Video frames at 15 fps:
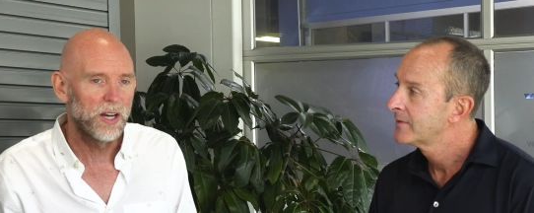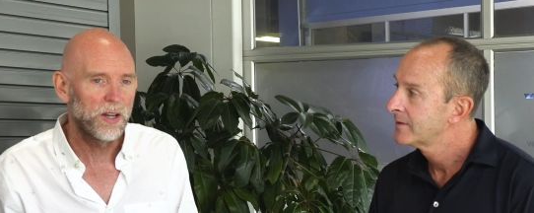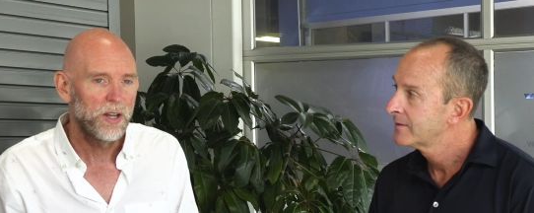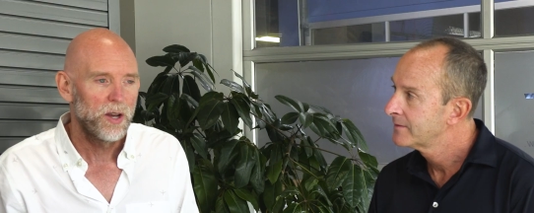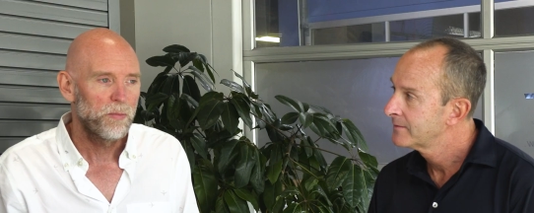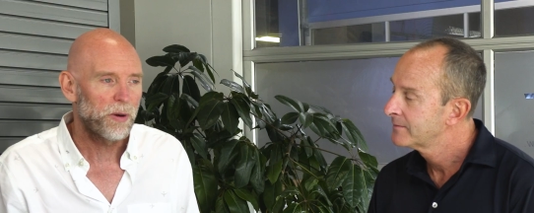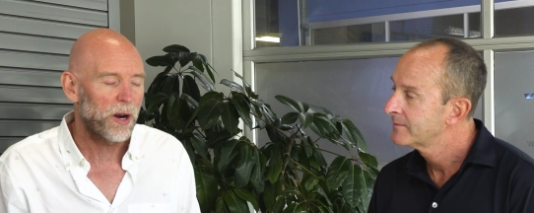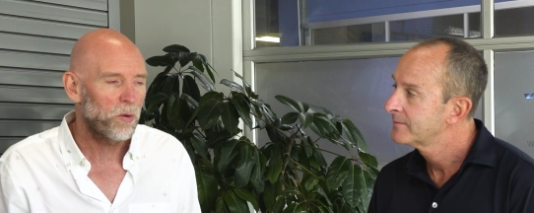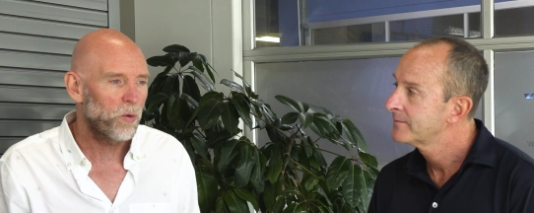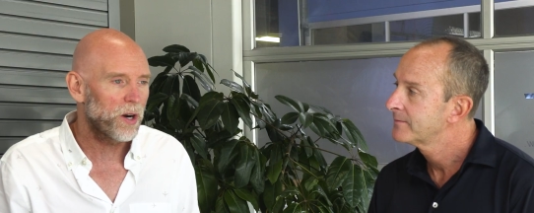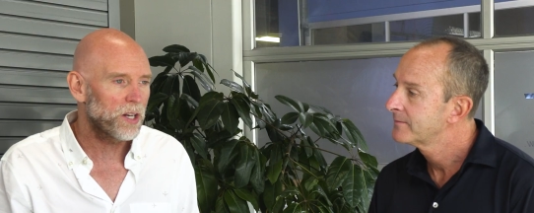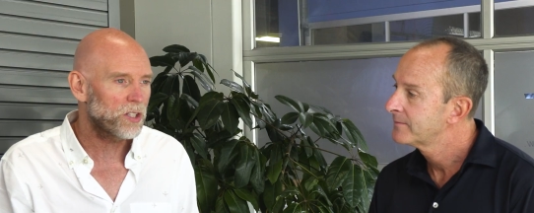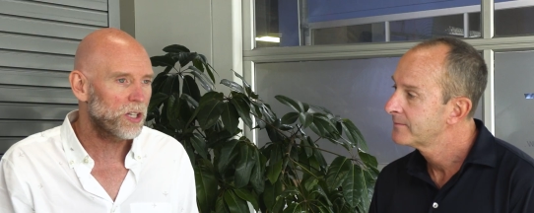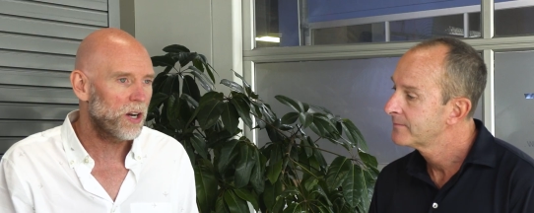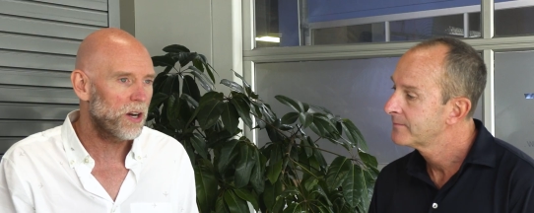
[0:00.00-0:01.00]
Speaker 1: But I
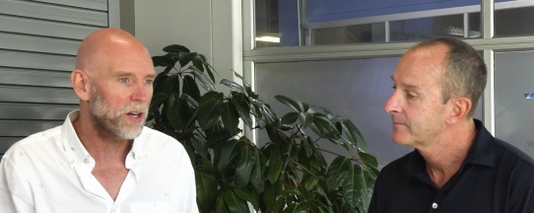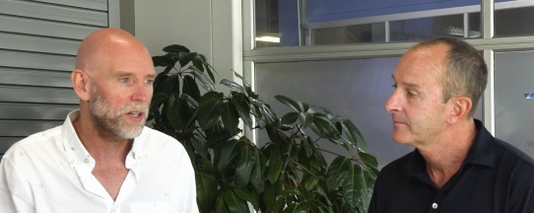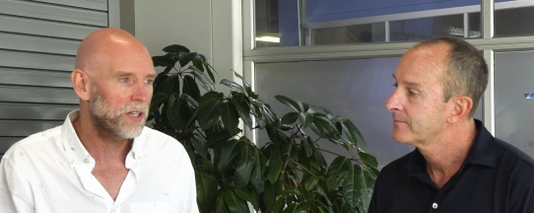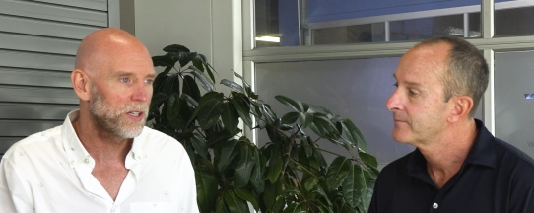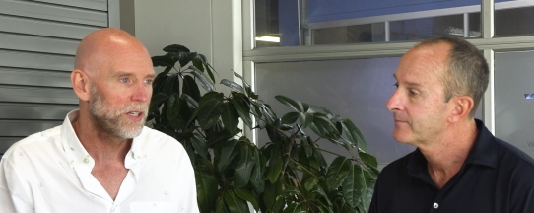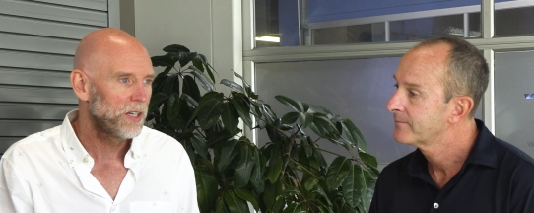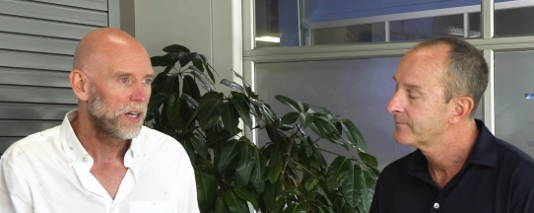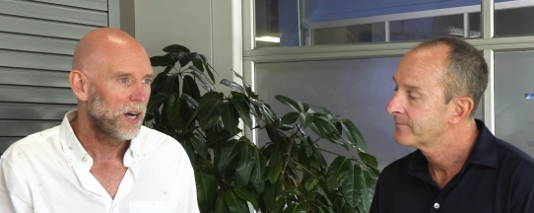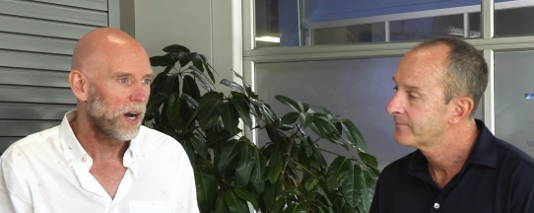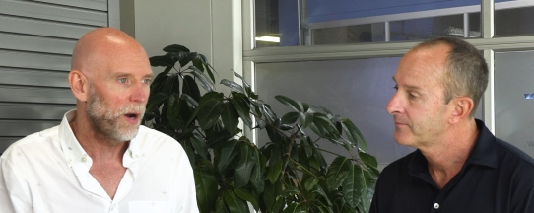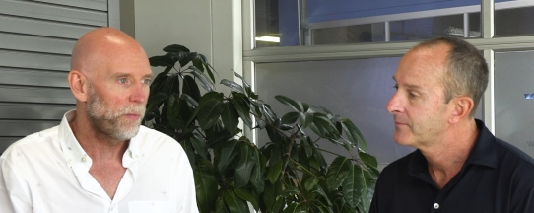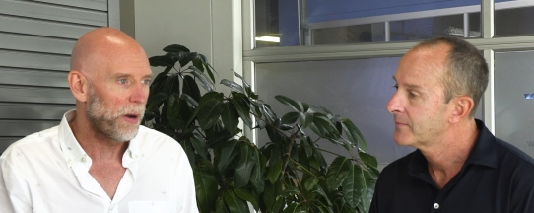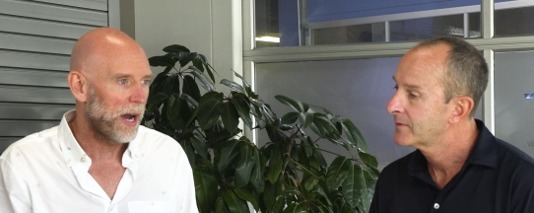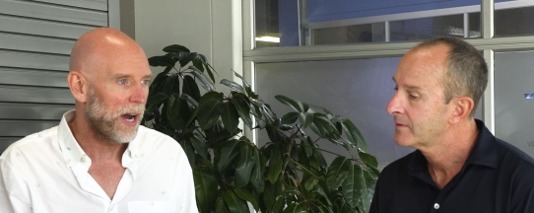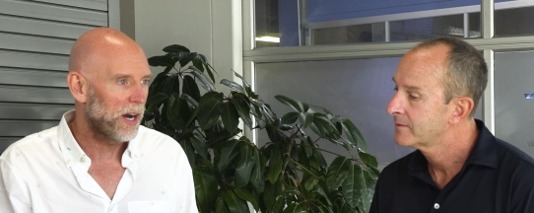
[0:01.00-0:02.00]
want to talk
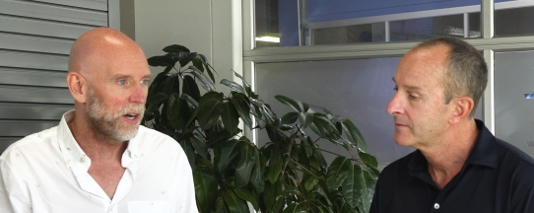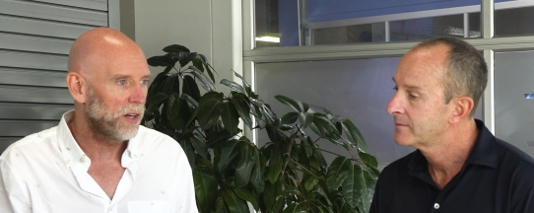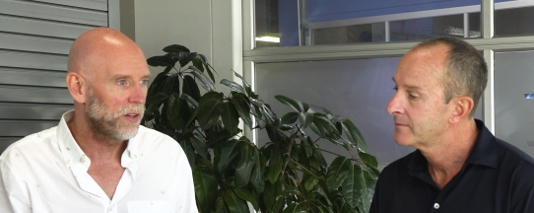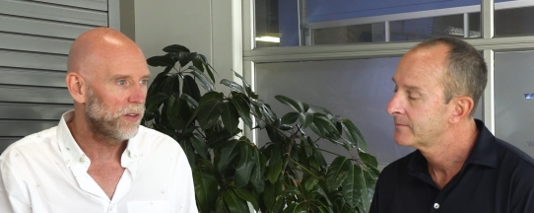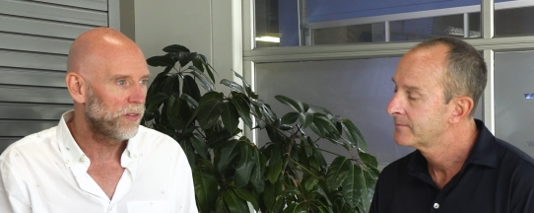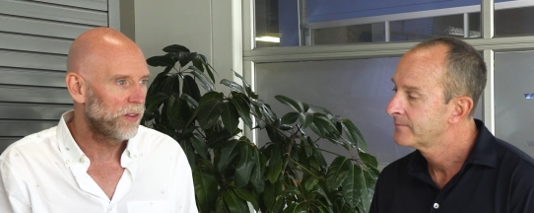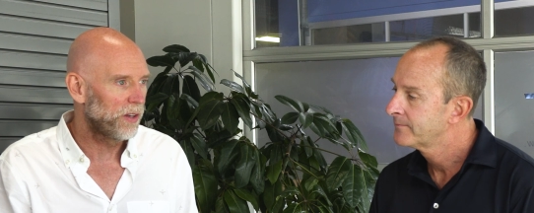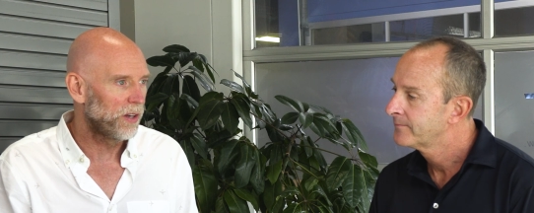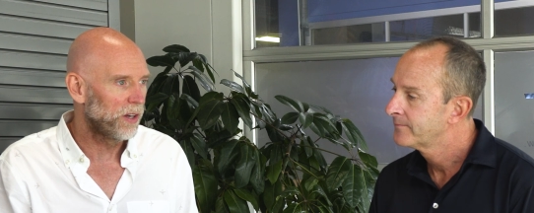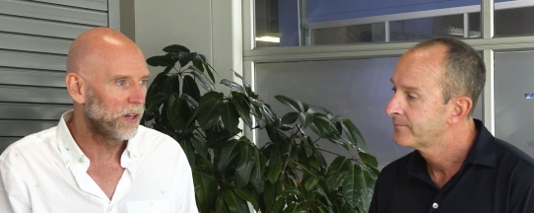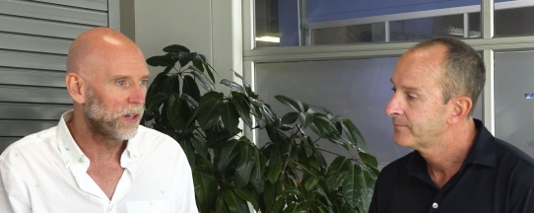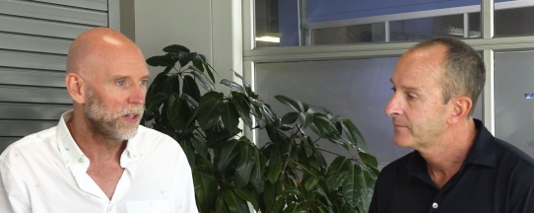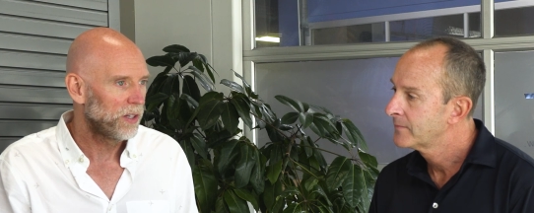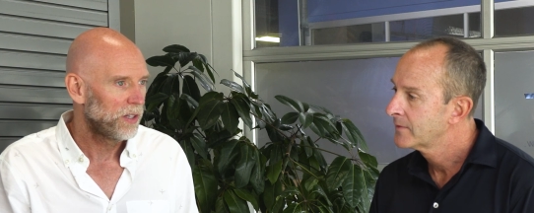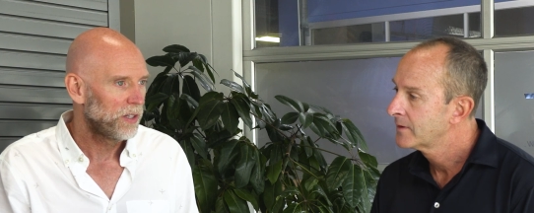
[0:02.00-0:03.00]
about
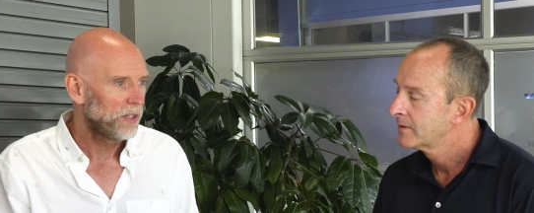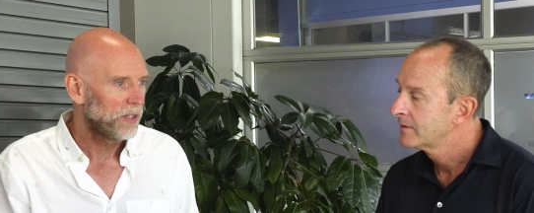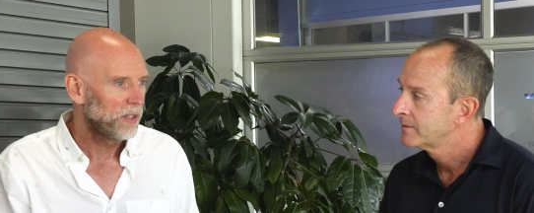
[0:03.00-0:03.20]
the